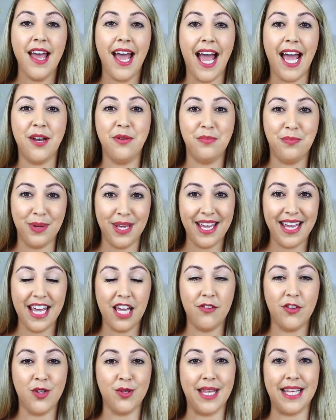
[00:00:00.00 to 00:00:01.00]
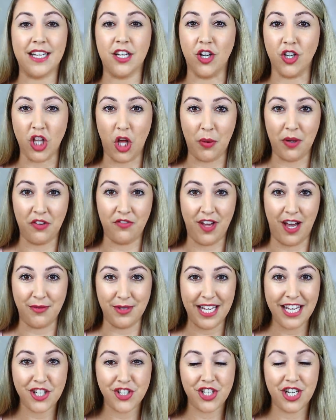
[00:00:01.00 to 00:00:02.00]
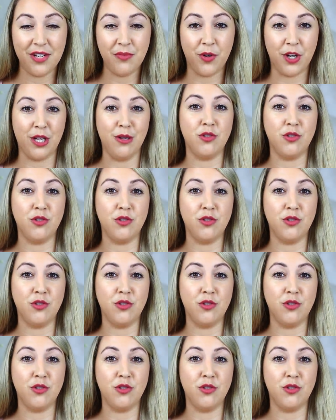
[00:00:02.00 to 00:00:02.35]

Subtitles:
and B, if you like a glowy foundation where